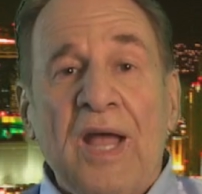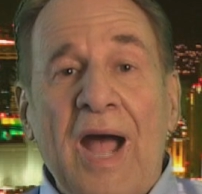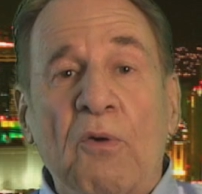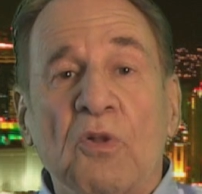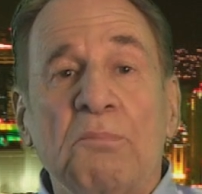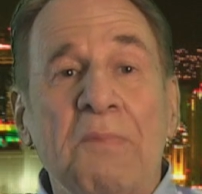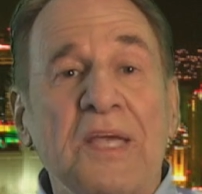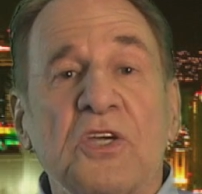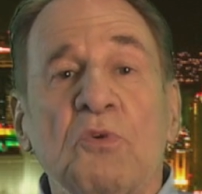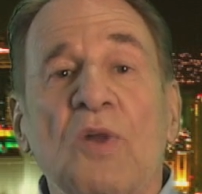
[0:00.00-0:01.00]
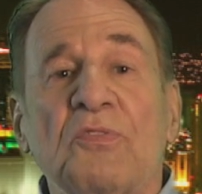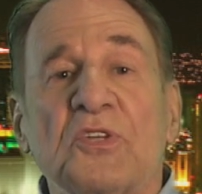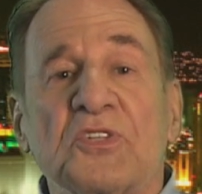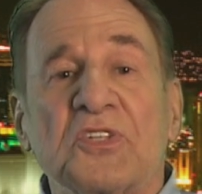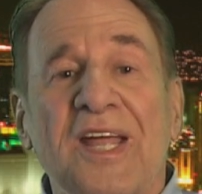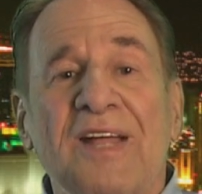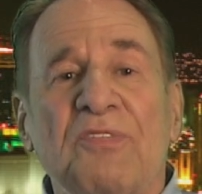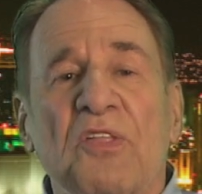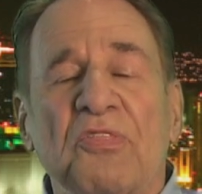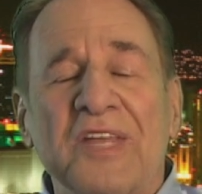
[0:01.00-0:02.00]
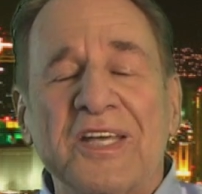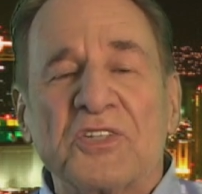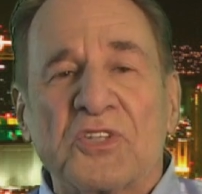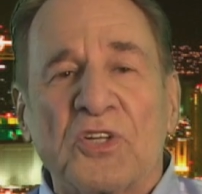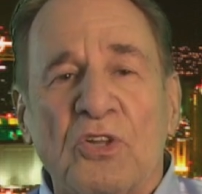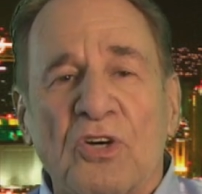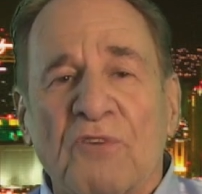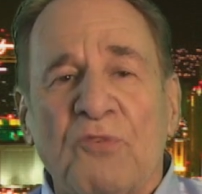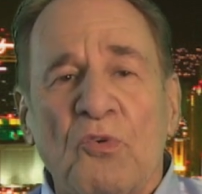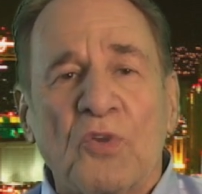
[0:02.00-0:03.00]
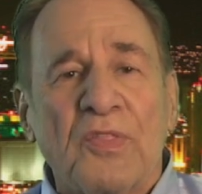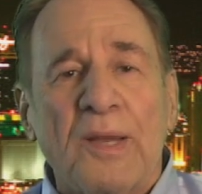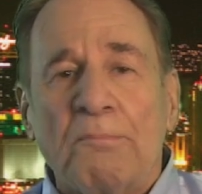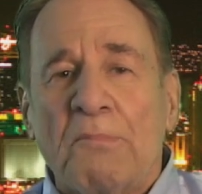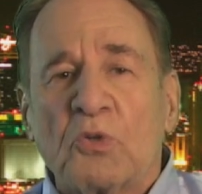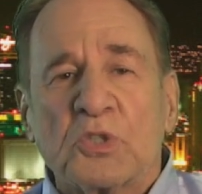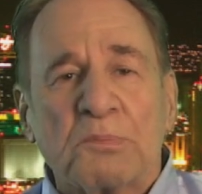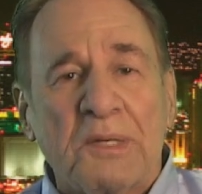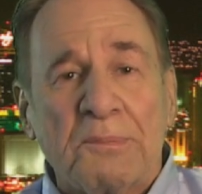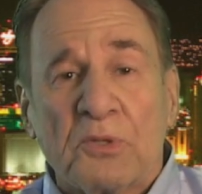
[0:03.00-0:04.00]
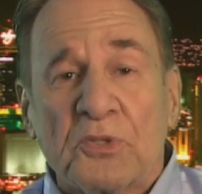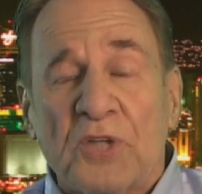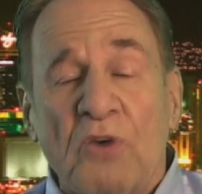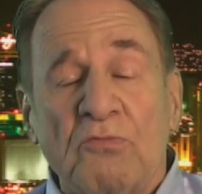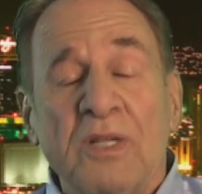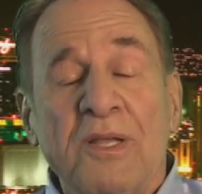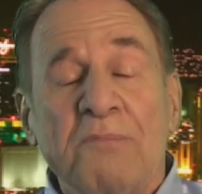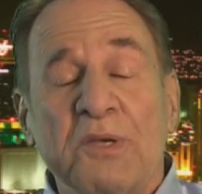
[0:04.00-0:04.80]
I will make you understand the things to look for that most people don't,